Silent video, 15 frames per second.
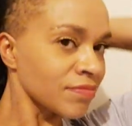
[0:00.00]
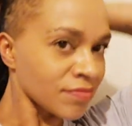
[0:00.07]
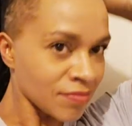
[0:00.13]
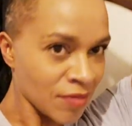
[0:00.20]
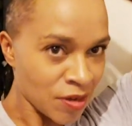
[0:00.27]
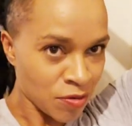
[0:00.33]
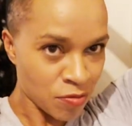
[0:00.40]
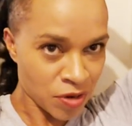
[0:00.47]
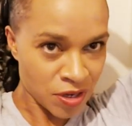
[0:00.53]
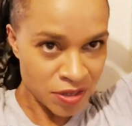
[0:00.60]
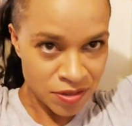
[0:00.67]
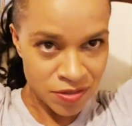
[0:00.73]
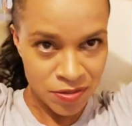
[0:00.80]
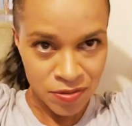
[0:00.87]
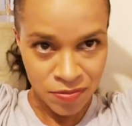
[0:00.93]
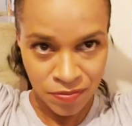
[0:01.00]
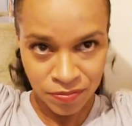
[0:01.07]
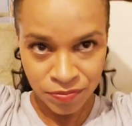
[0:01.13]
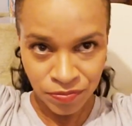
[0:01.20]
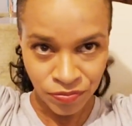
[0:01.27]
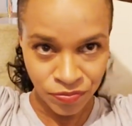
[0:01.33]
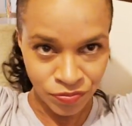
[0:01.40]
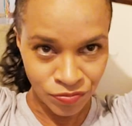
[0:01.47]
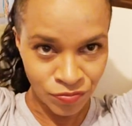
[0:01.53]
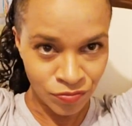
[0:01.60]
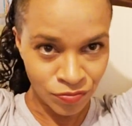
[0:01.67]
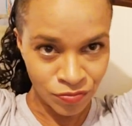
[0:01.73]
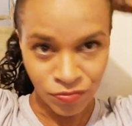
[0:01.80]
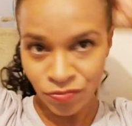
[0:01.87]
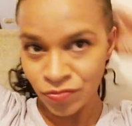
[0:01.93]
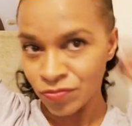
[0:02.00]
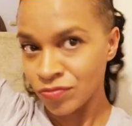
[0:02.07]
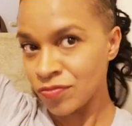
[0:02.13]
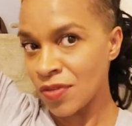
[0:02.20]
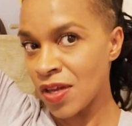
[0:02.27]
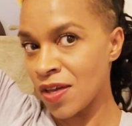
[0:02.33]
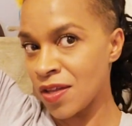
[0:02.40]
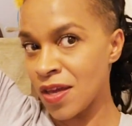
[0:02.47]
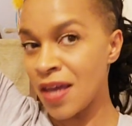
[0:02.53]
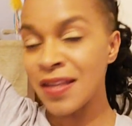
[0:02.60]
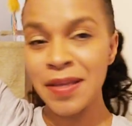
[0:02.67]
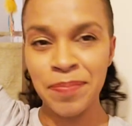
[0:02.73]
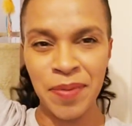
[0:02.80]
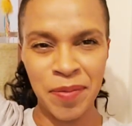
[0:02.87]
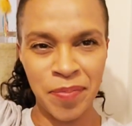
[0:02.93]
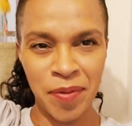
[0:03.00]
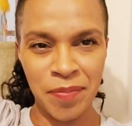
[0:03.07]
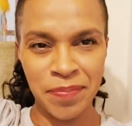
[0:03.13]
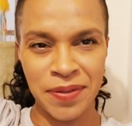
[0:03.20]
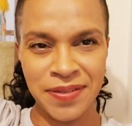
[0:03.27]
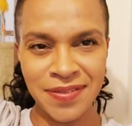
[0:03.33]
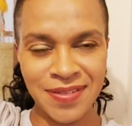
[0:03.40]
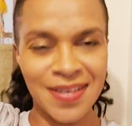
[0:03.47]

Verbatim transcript: And it works. I, I like big bump bits.